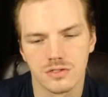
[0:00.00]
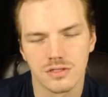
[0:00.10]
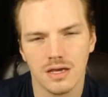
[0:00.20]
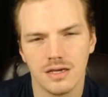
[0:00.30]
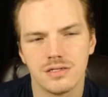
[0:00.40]

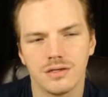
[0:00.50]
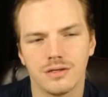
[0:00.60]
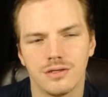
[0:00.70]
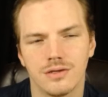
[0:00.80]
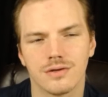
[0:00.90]
the idea
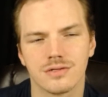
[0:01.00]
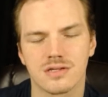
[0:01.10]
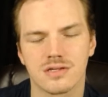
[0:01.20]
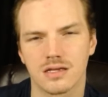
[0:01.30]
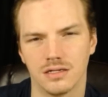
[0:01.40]
here, it's
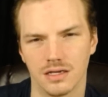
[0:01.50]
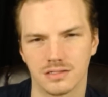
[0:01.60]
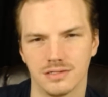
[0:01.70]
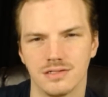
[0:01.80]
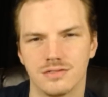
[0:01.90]
kind of
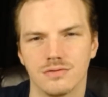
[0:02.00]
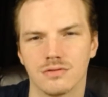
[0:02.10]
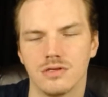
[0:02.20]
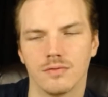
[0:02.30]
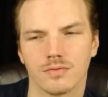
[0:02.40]
connected to the
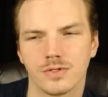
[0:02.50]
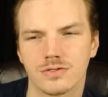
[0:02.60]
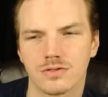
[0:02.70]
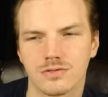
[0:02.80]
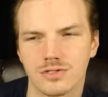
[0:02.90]
keyword
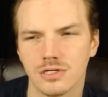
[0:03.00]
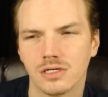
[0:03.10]
research.